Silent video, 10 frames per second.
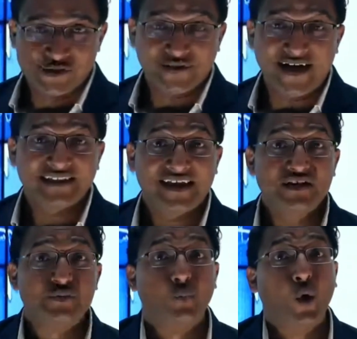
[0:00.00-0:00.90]
so that there
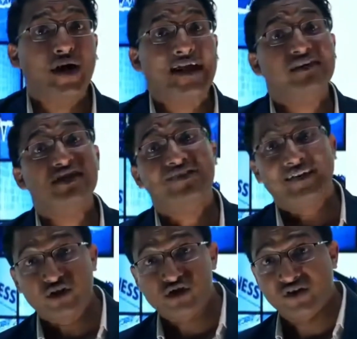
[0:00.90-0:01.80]
is more
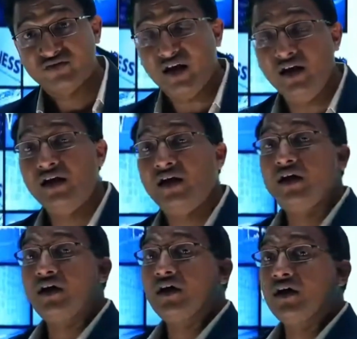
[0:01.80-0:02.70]
diversification of the
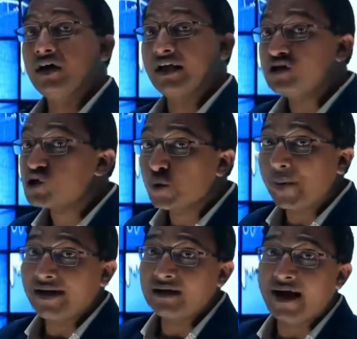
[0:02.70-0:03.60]

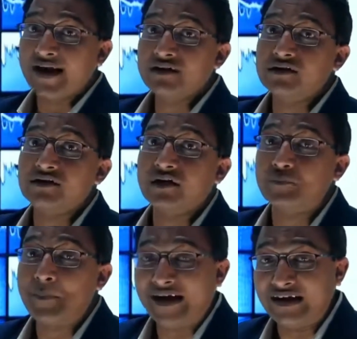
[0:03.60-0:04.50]
instrument and the
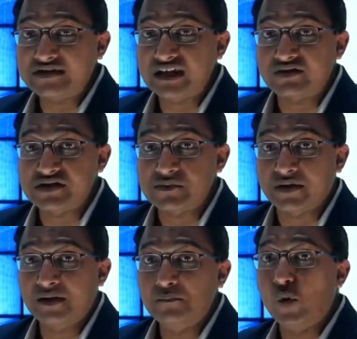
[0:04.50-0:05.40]
banking services
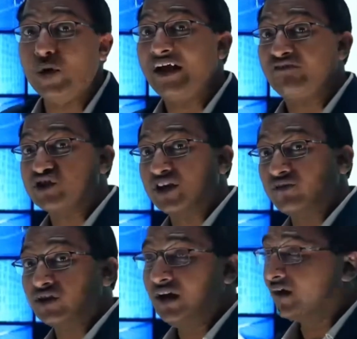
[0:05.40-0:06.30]
become more
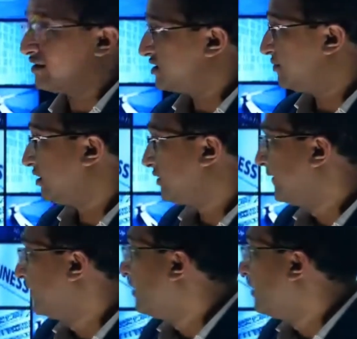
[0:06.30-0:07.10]
efficient for the customer.